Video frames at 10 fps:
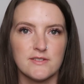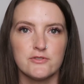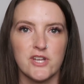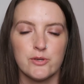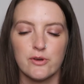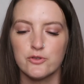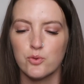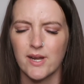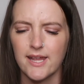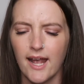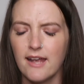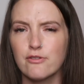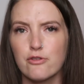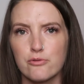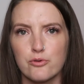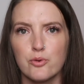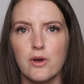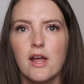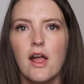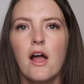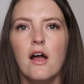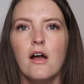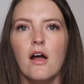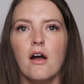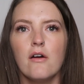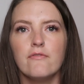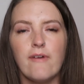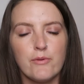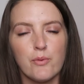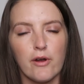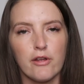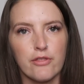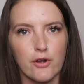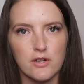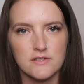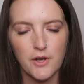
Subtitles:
So January 28th through February 3rd.